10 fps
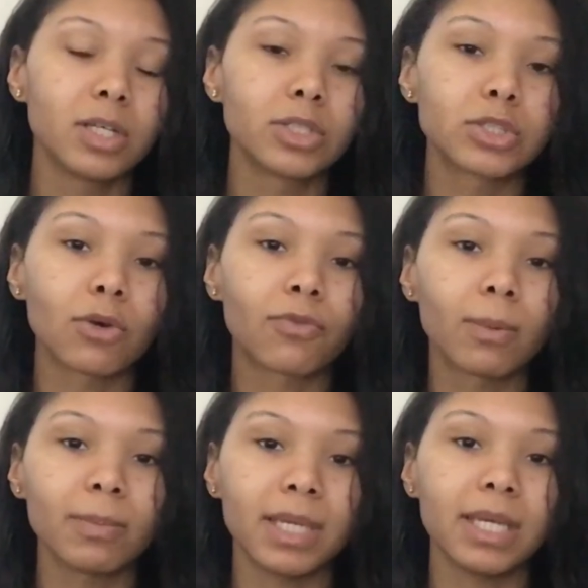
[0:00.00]
So
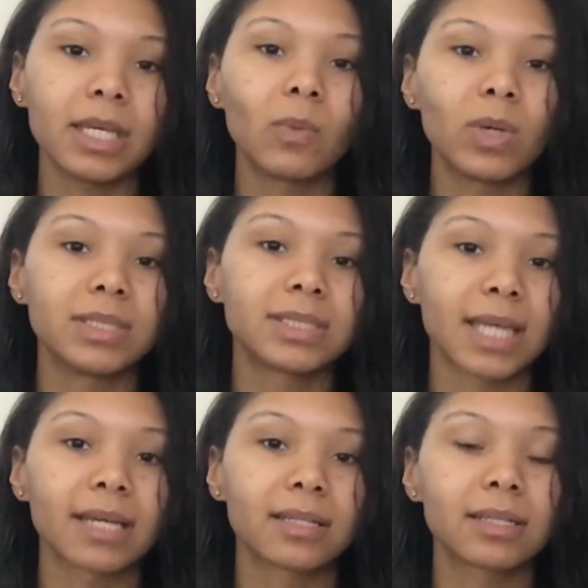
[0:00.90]
for me, it wouldn't
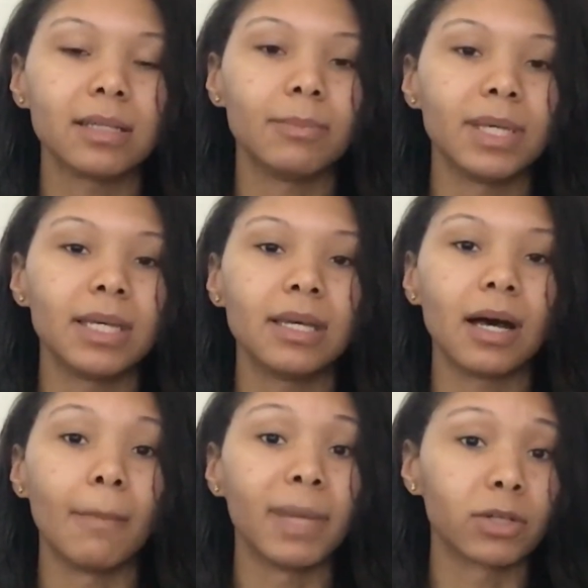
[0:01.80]
technically be
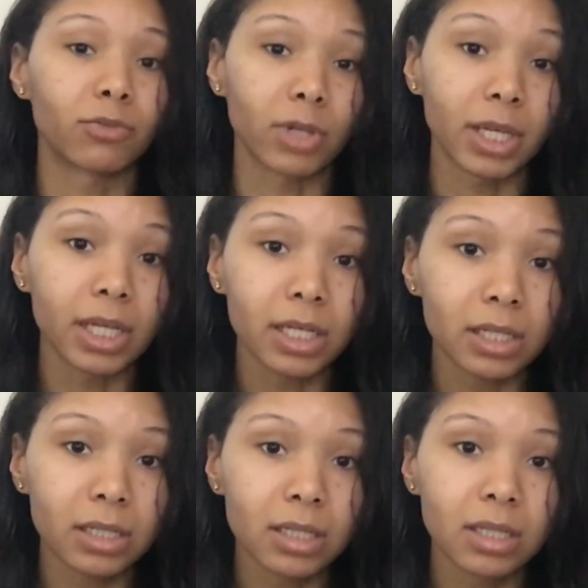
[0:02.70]
amenorrhea,